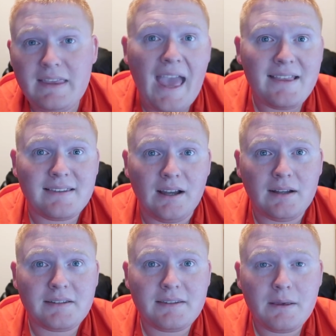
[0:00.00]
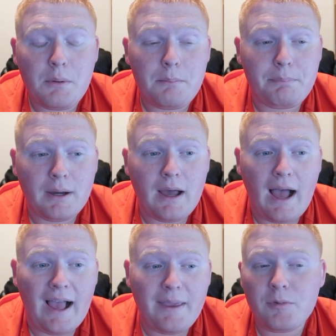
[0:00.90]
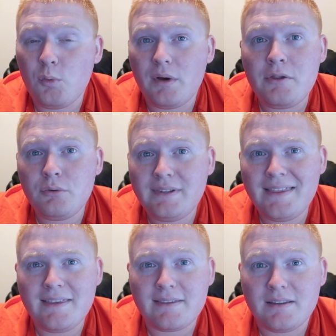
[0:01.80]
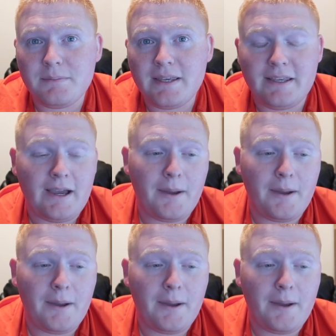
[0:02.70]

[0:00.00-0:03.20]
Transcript: Yeah, it sucks, but I am the one who did this to me.